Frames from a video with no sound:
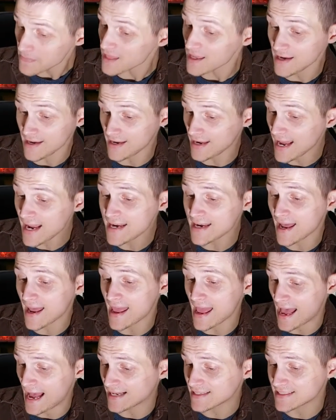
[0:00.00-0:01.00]
Nene
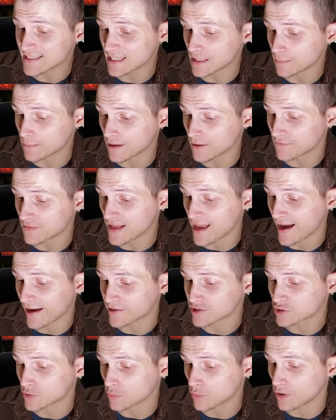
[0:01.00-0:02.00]
asked him if the
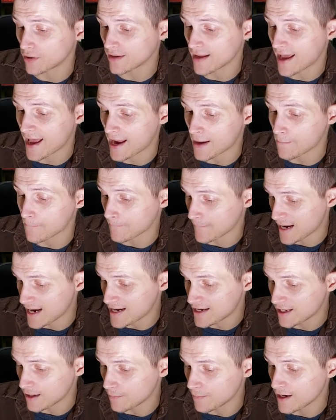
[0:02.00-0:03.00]
extra wood had
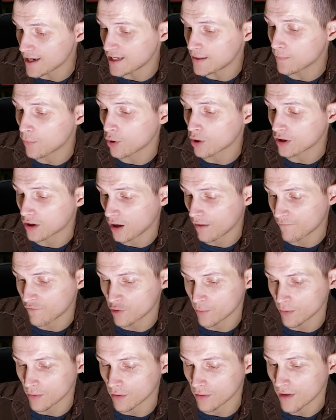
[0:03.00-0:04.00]
made him any more
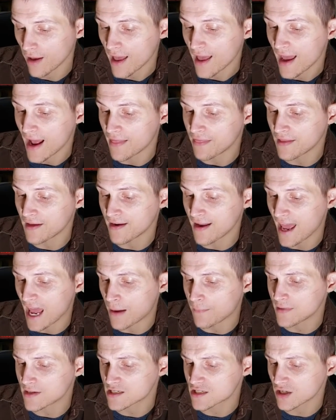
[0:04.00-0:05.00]
comfortable, and then
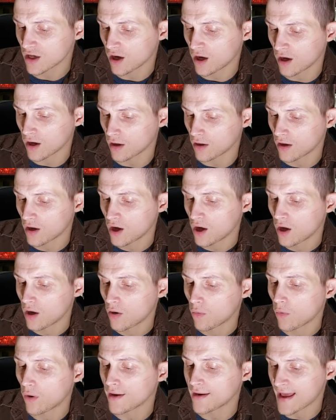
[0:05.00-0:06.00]
Amy saw
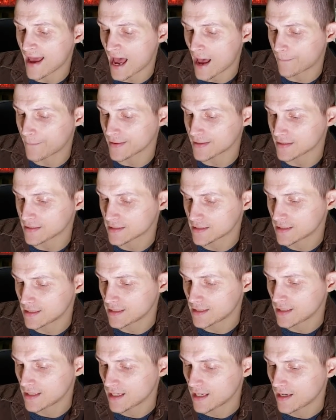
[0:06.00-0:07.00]
what had happened.
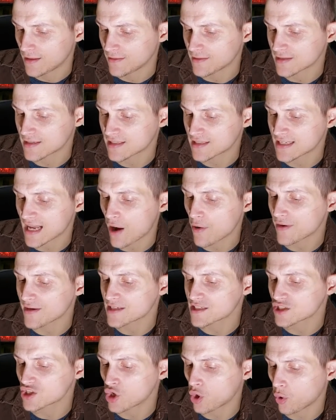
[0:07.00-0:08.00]
The
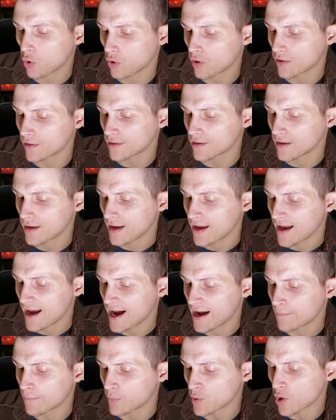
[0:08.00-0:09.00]
stoutest cord
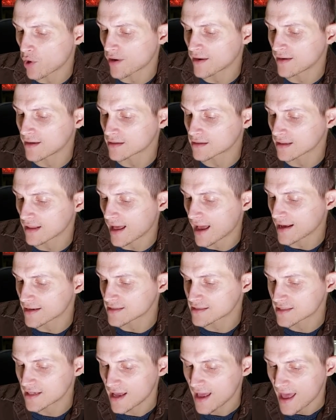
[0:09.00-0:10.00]
had broken at
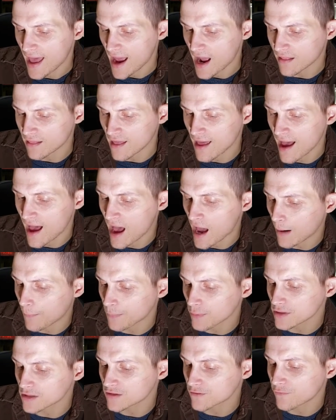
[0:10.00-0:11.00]
last, and the
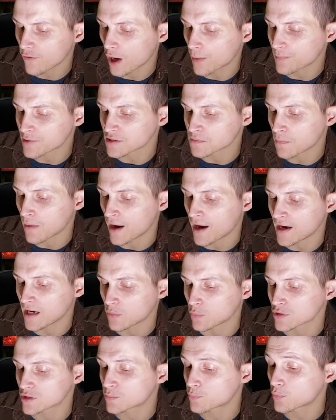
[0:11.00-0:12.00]
hapless farmer's mind
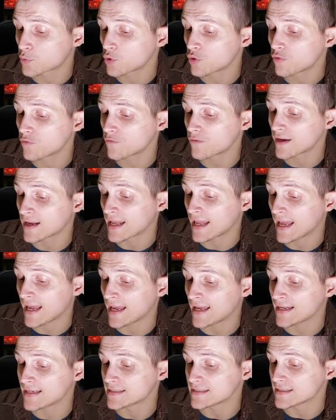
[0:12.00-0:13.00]
was proof
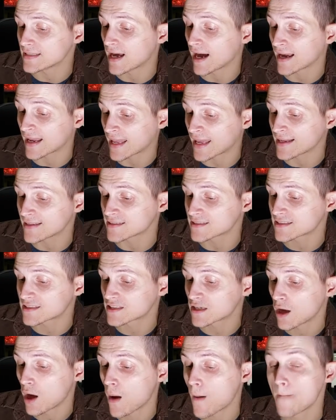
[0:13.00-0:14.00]
again against
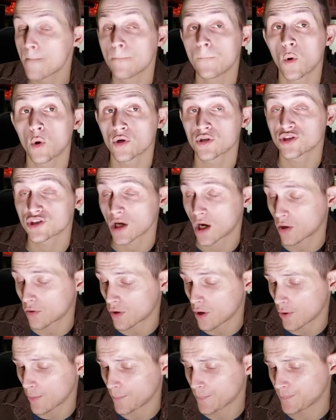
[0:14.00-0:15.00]
more
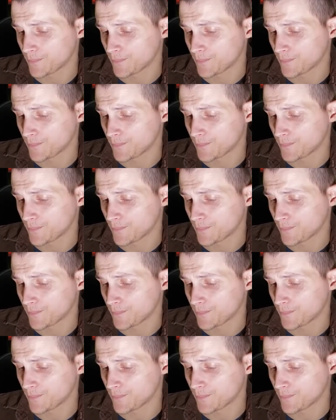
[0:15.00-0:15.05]
sorrow.